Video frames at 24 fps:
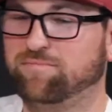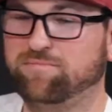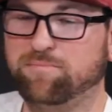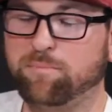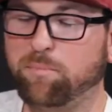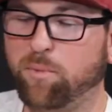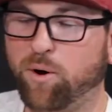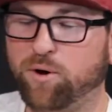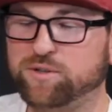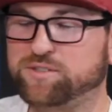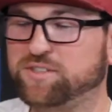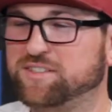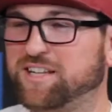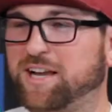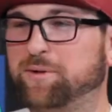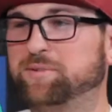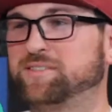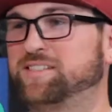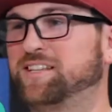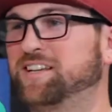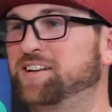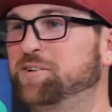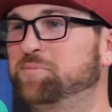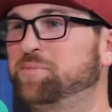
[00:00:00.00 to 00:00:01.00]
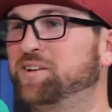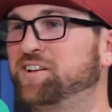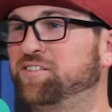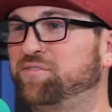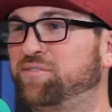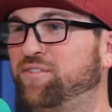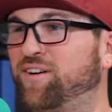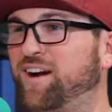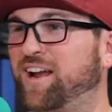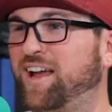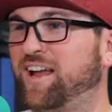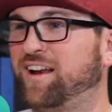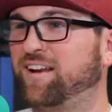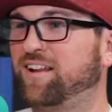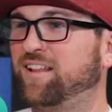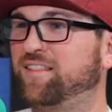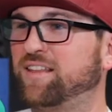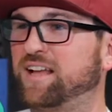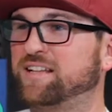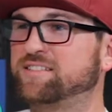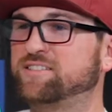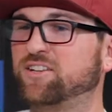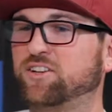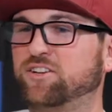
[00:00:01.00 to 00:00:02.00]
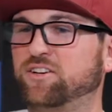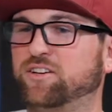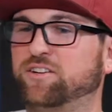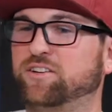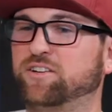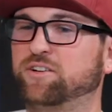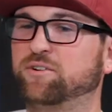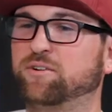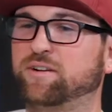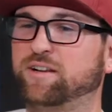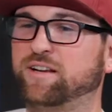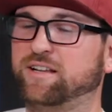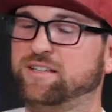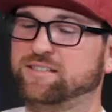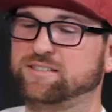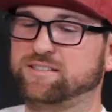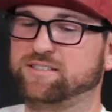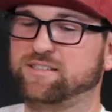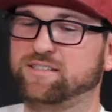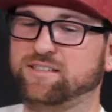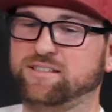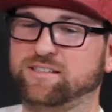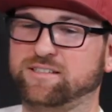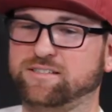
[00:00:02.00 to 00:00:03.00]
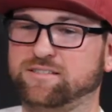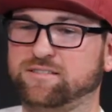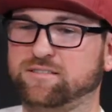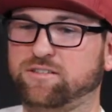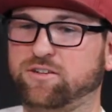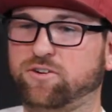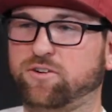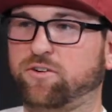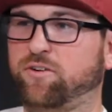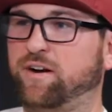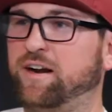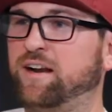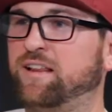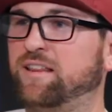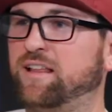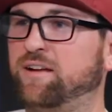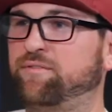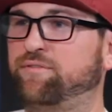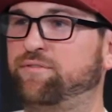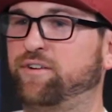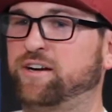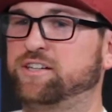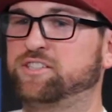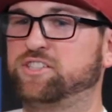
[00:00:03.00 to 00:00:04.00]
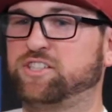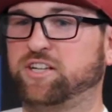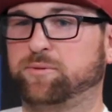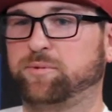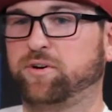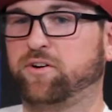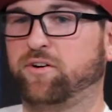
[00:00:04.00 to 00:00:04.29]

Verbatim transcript: Most of the time it's going to be a friend and that's all you're doing is is creating that friendship,